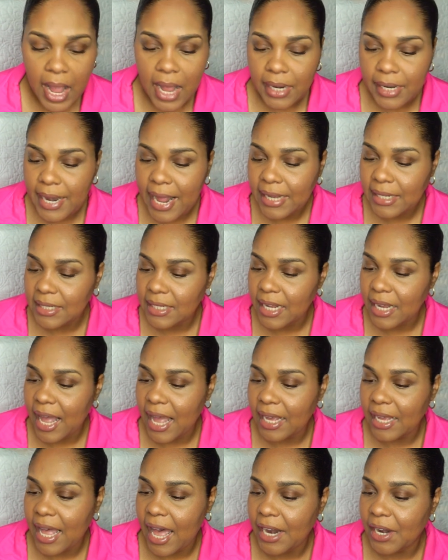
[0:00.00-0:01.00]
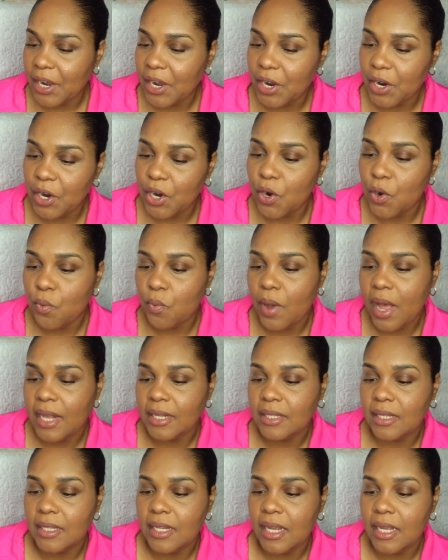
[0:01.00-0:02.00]
Next thing I got her
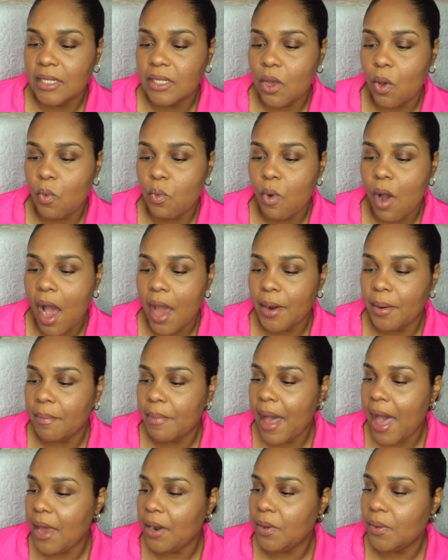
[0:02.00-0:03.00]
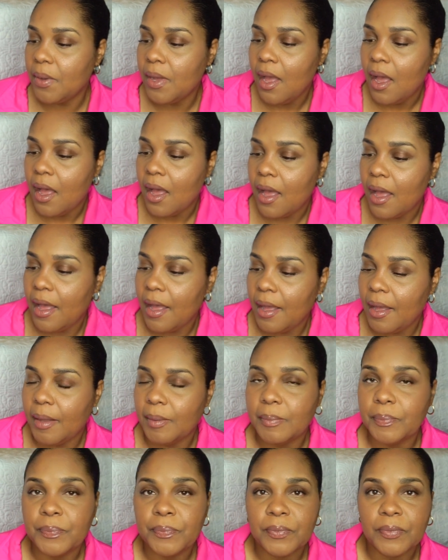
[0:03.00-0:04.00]
was this water bottle.
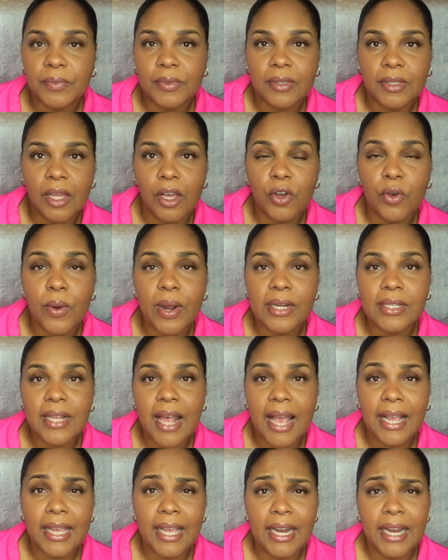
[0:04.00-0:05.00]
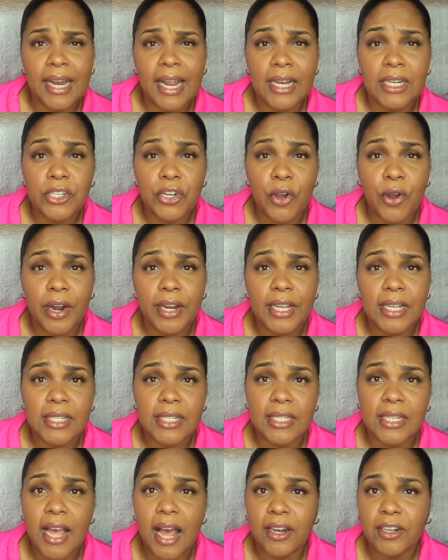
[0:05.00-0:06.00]
Of course I get it in
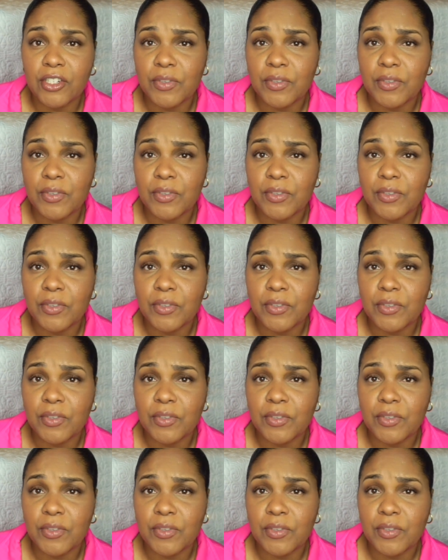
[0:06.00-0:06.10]
Target's Dollar